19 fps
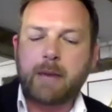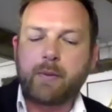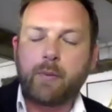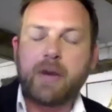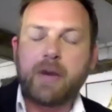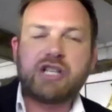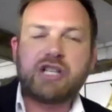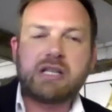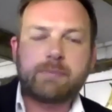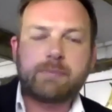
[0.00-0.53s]

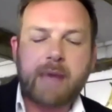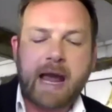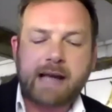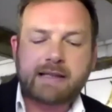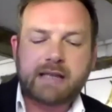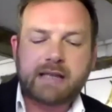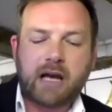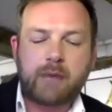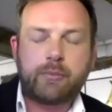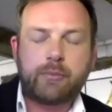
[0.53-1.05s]
which is
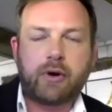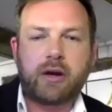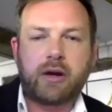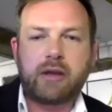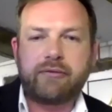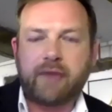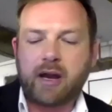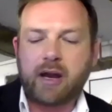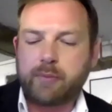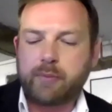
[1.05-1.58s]
backed up by the
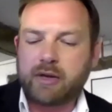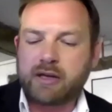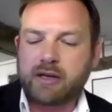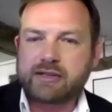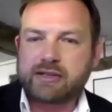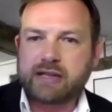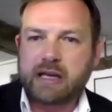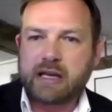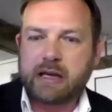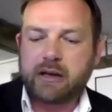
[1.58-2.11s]

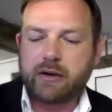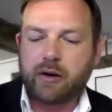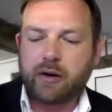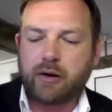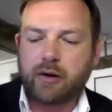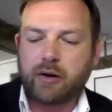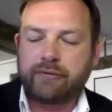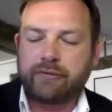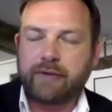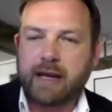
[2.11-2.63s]
availability
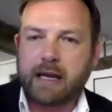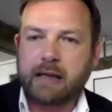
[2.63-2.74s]
of